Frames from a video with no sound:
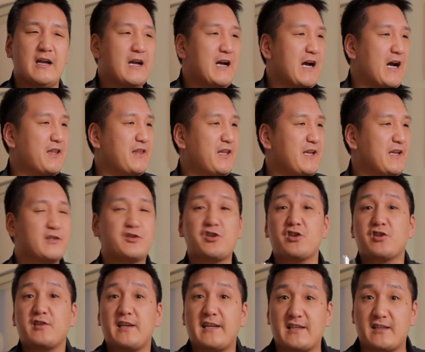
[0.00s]
I think
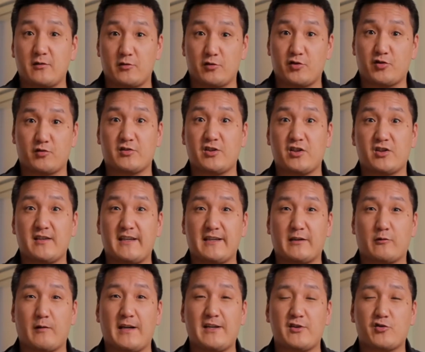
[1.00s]
just like
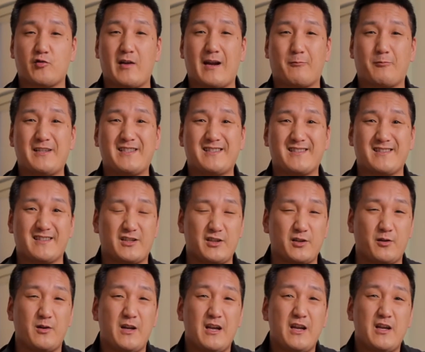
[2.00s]
great dry Riesling, you
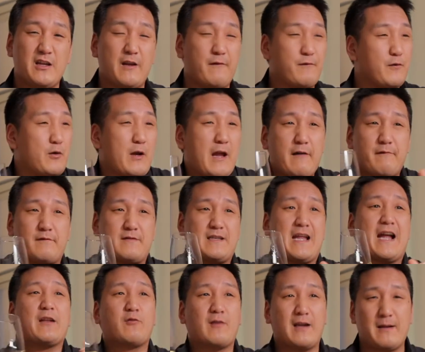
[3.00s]
know, if you have
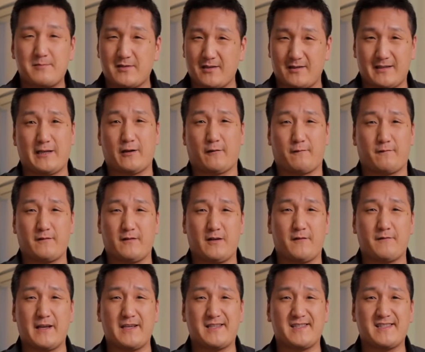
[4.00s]
9 grams a liter
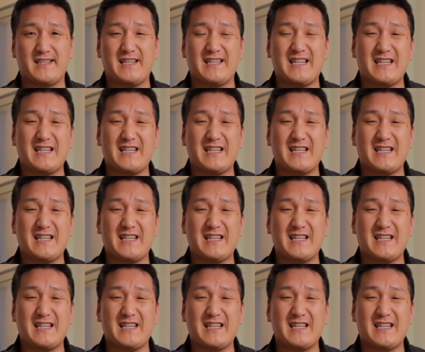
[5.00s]
of acidity,